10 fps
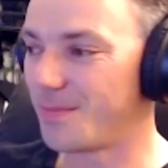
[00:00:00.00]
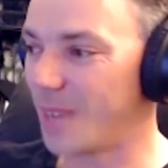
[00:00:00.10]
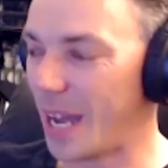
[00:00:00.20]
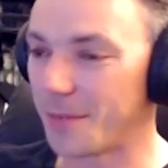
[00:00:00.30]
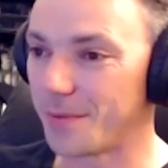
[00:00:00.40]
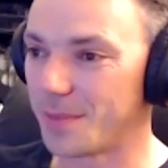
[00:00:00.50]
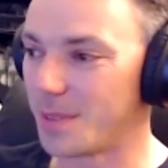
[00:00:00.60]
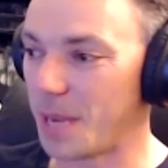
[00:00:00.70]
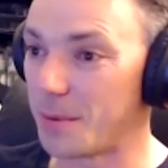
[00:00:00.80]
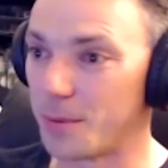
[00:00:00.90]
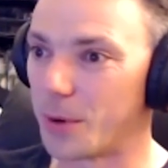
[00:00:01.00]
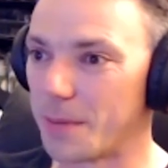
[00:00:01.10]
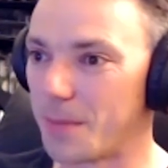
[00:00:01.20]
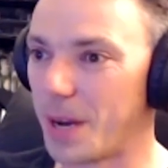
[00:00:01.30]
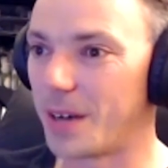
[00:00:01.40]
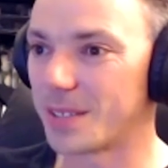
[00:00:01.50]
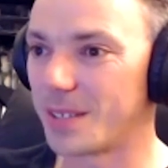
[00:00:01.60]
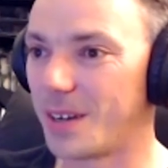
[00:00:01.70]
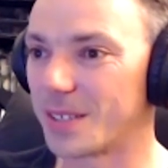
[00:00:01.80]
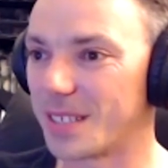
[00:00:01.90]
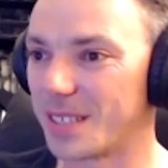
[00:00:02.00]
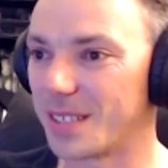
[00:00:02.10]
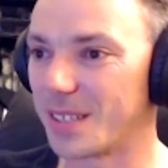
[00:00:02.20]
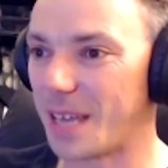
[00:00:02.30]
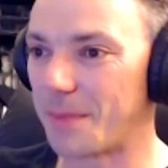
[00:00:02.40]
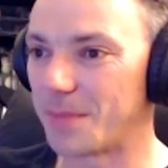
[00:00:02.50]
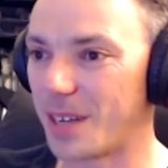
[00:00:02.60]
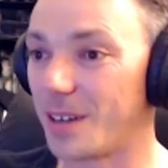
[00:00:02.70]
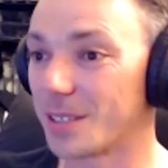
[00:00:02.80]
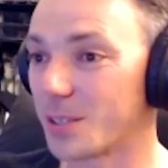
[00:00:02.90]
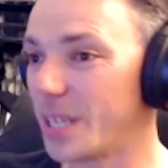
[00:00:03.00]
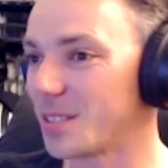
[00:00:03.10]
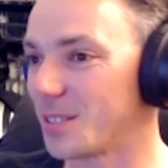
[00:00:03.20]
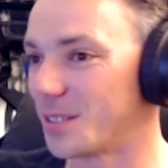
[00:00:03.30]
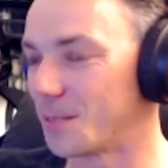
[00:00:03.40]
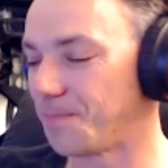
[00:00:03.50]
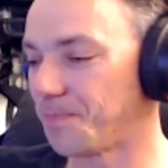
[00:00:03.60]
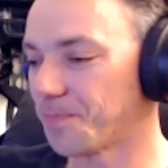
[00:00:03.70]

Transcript: out of the people walking past and asking them to ask questions.